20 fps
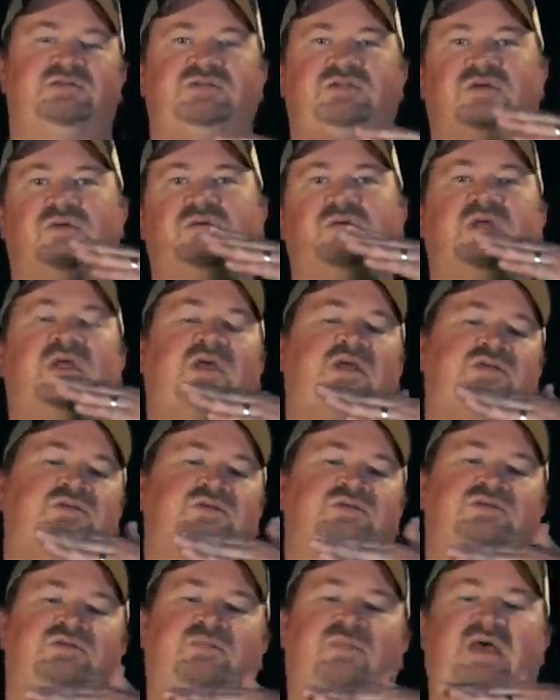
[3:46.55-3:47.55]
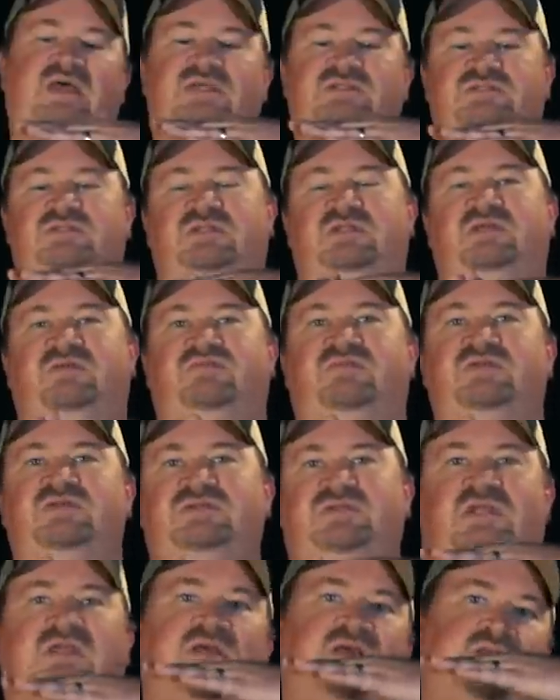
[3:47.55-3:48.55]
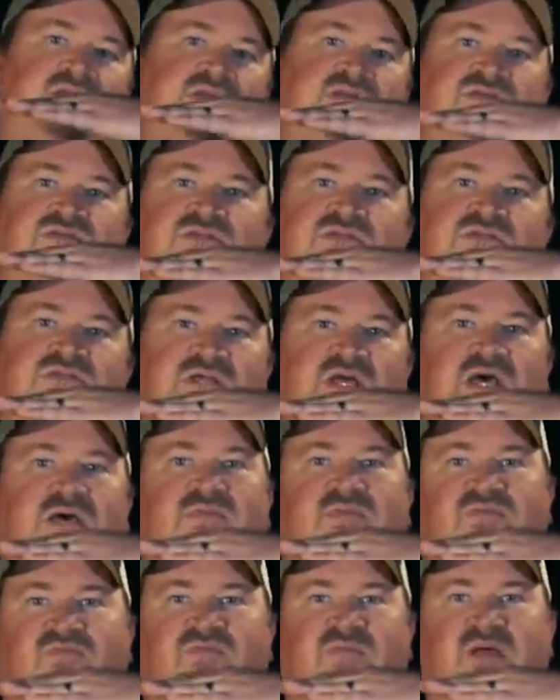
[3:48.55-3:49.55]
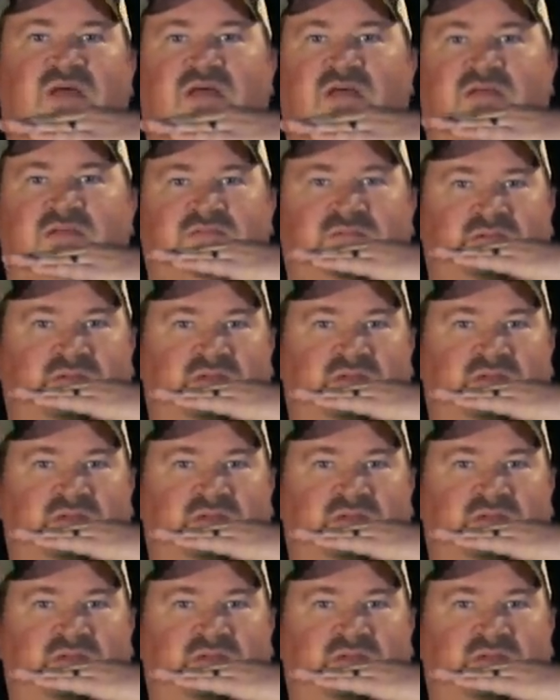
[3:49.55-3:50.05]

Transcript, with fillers: So just imagine if this hand is the top of my,